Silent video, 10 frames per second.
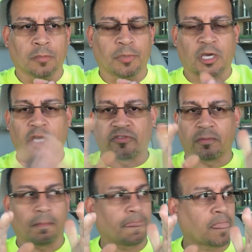
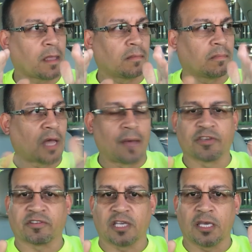because
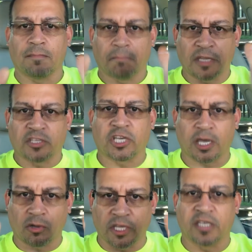obviously my
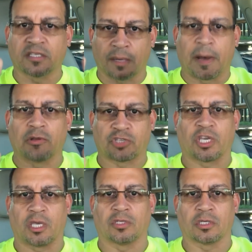channel is about
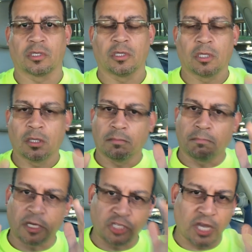change.
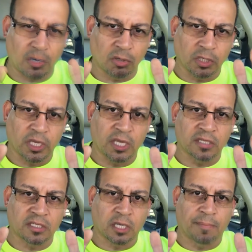My channel
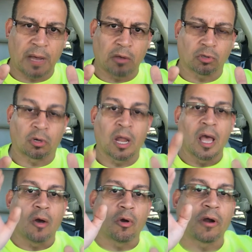is about, or
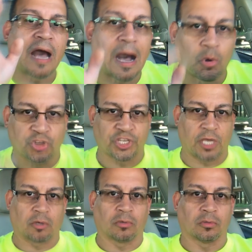our
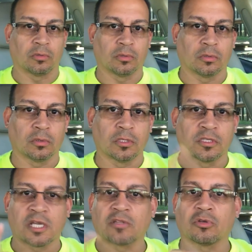channel.
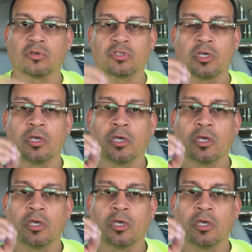Santos,